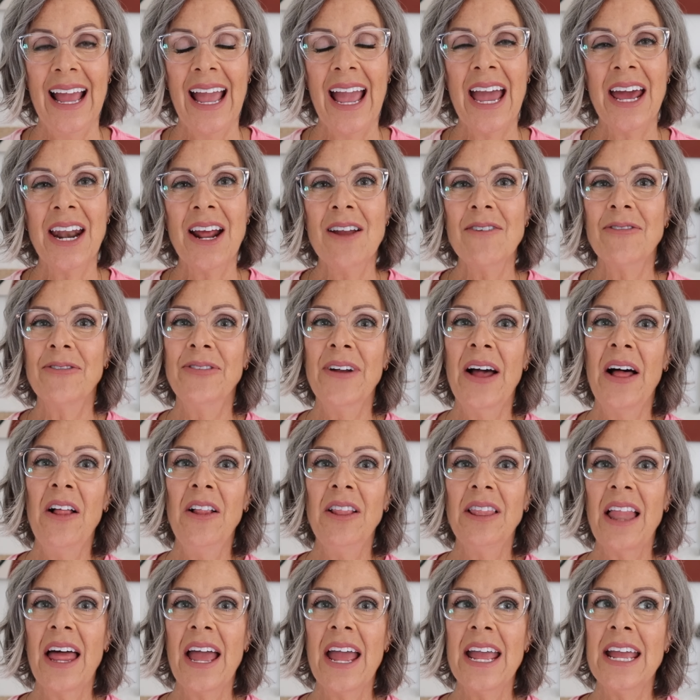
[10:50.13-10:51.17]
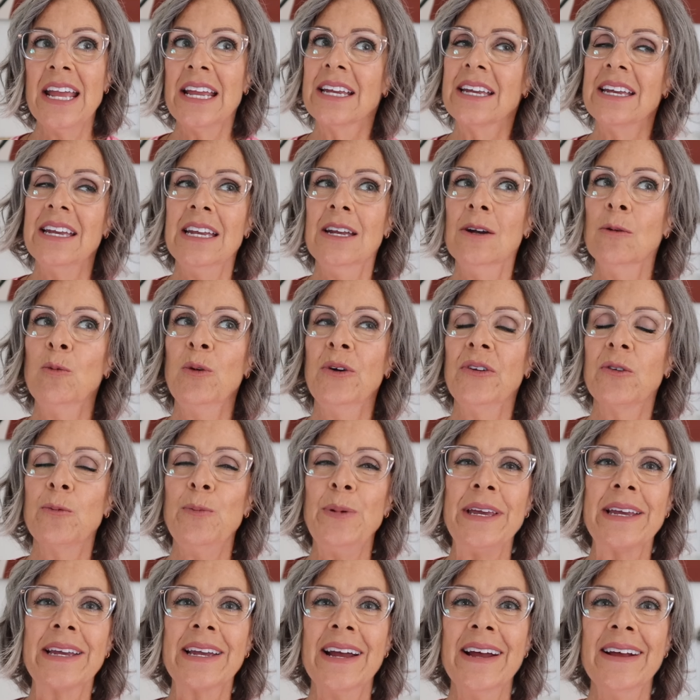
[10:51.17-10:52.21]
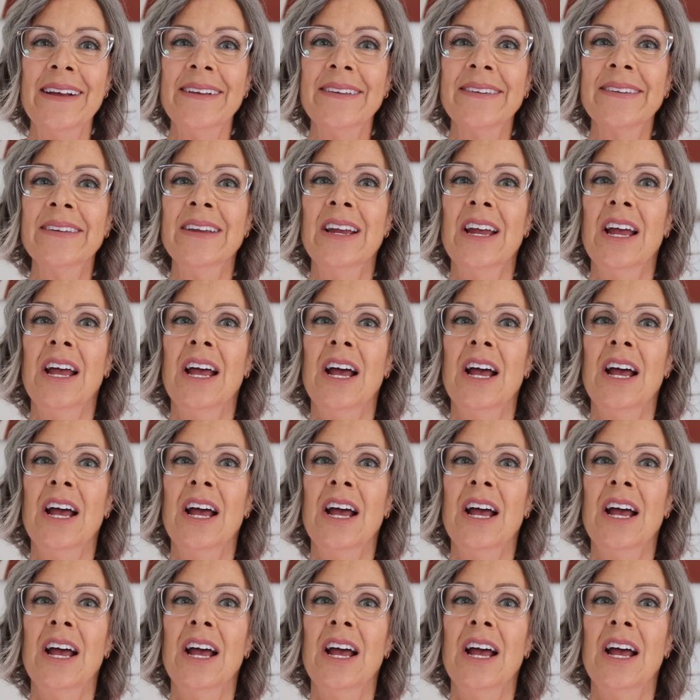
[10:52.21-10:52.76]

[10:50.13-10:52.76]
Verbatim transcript: And I felt like it was because